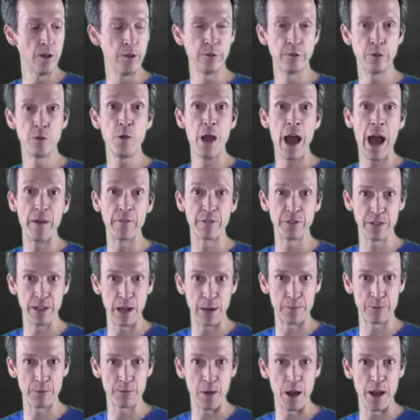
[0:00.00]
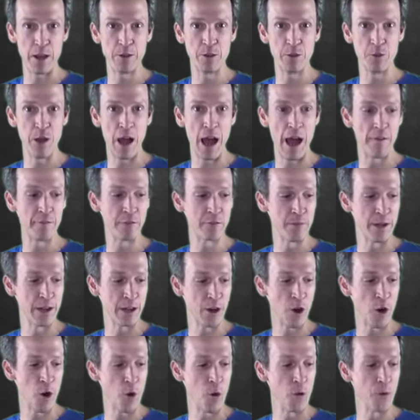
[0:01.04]
two half steps, right? Two halves make
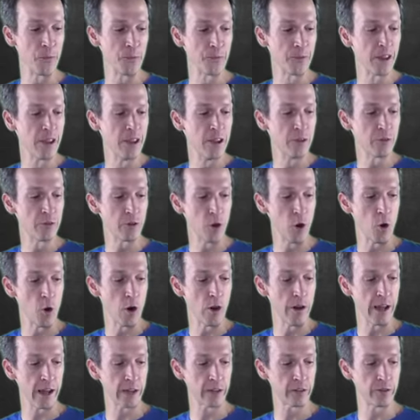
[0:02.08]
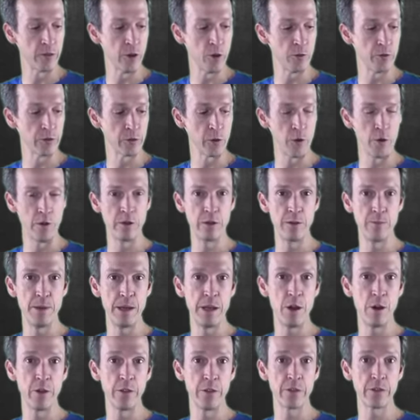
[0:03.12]
a whole. So our next note is going to
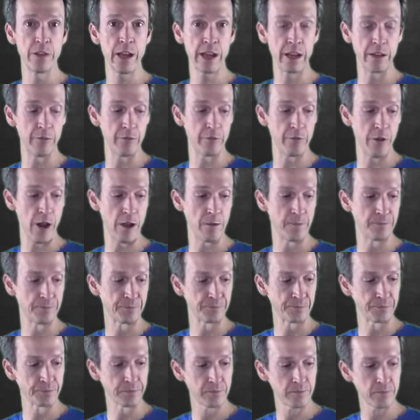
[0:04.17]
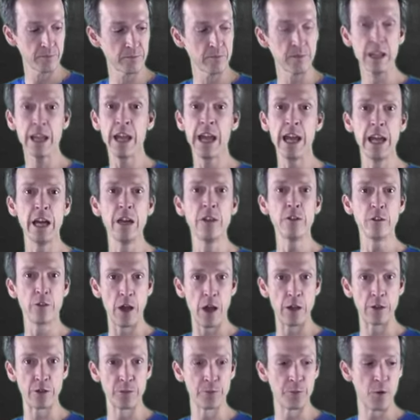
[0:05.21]
be on the second fret. And
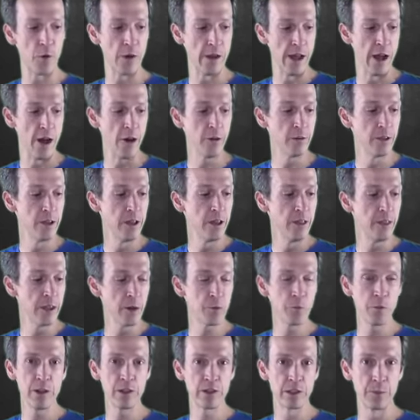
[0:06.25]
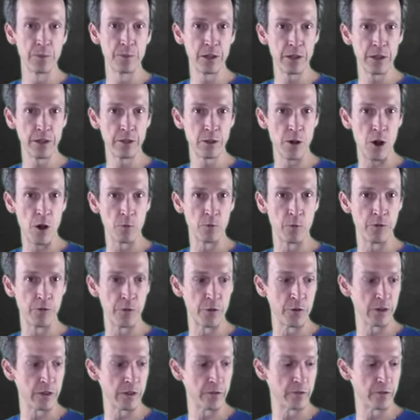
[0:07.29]
I should point out that we simply
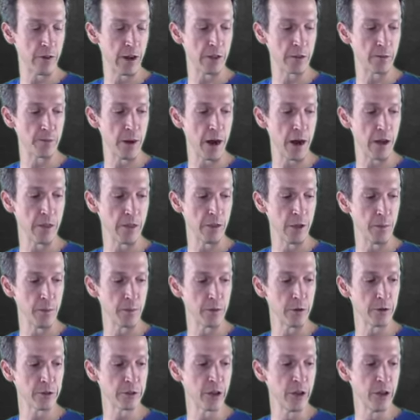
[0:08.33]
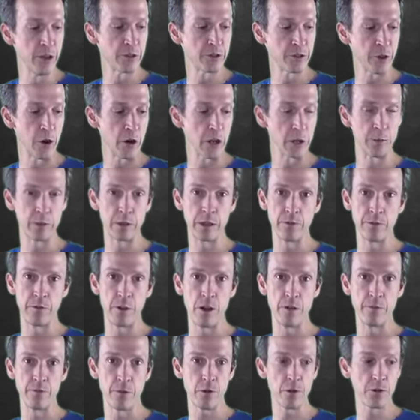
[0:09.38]
refer to the frets by numbers, starting with the
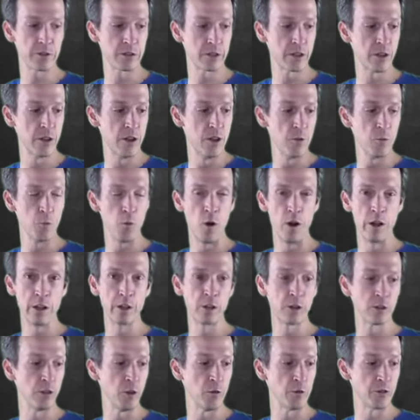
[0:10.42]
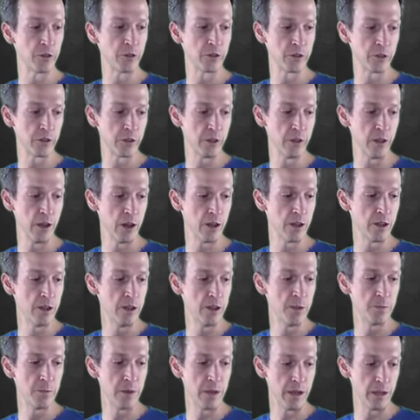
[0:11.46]
very first one closest to the nut
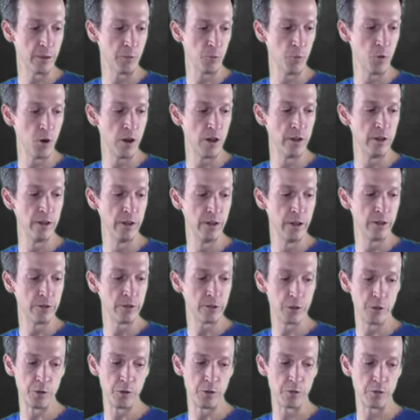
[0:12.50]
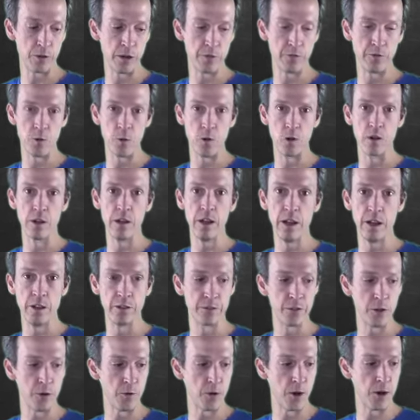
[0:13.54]
being 1, 2, 3, 4, and
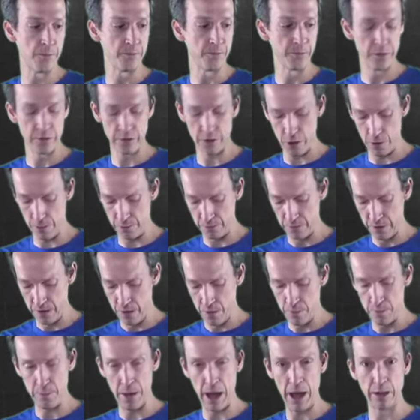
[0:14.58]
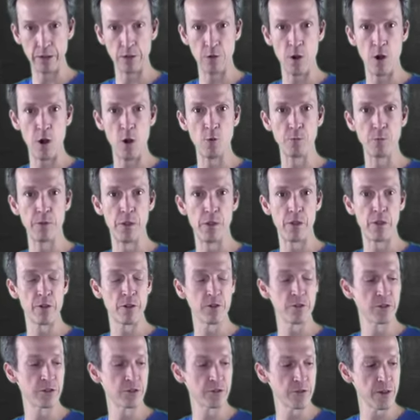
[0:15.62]
so on. So back to our open
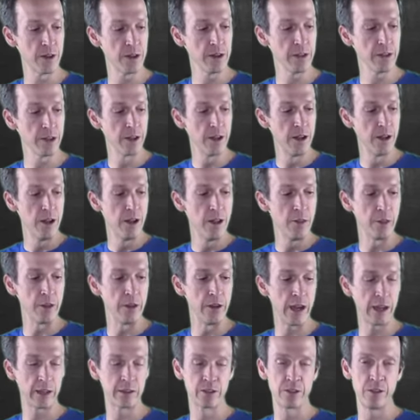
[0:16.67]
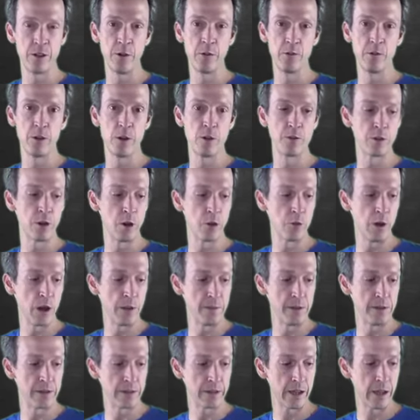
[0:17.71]
third string. The next note in our
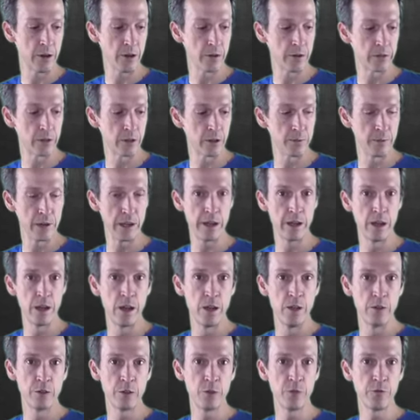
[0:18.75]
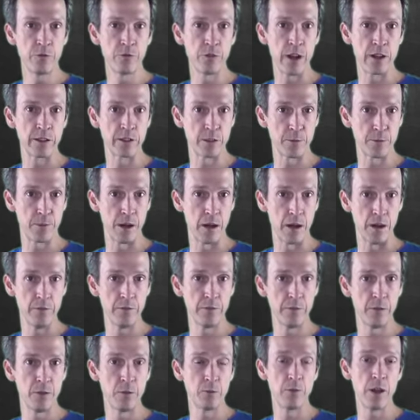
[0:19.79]
do-re-mi scale is going to be 2 frets
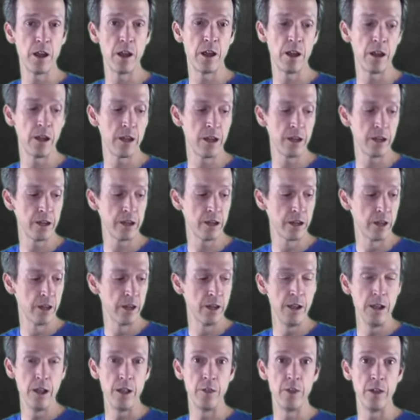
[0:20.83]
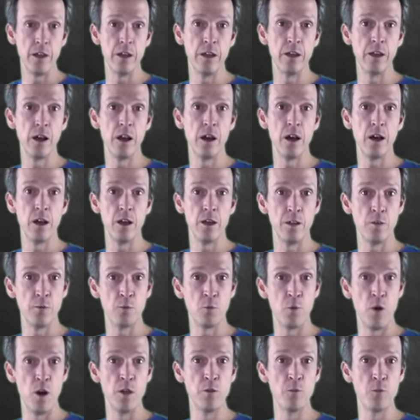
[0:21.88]
above, re, then
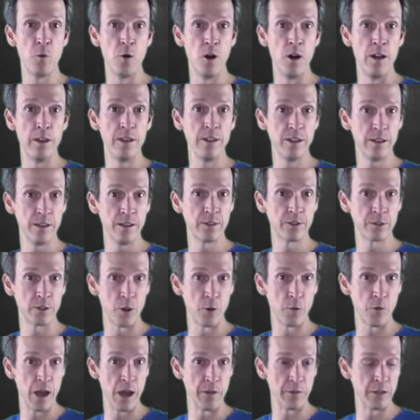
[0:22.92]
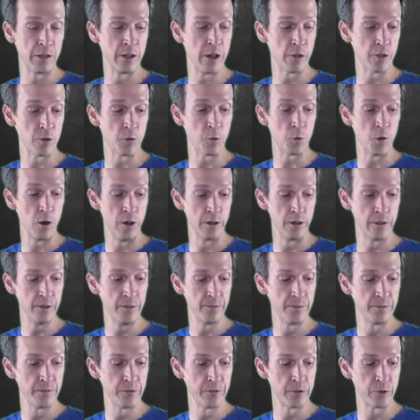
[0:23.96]
1, 1, so we have another 1,
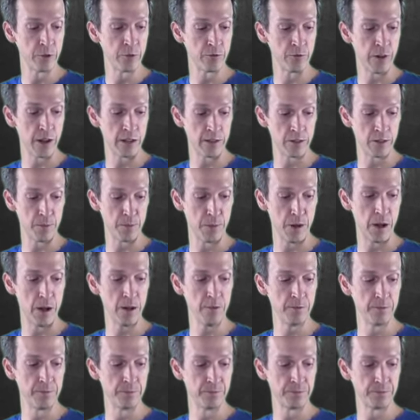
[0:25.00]
2 frets above,